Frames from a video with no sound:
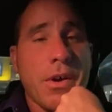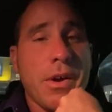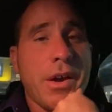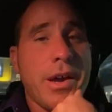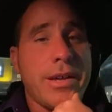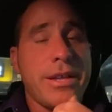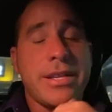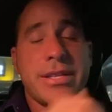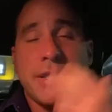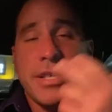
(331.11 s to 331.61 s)

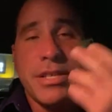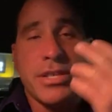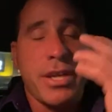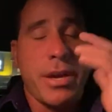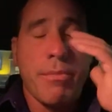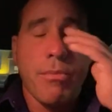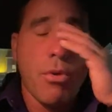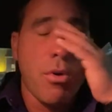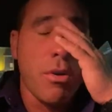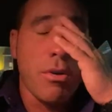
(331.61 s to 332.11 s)
And then DJ
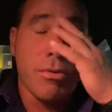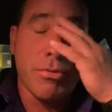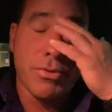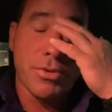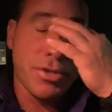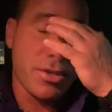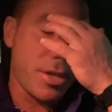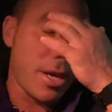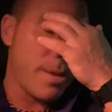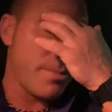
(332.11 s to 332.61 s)
Moore, who's
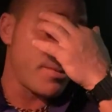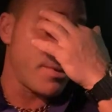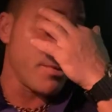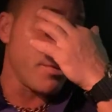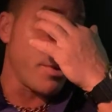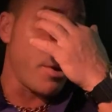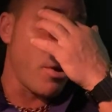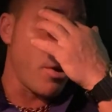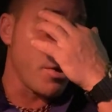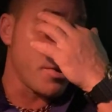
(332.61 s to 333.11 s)
just
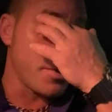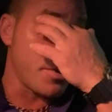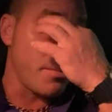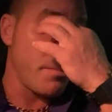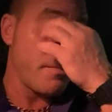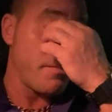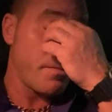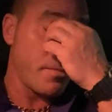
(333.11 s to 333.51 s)
absolutely awesome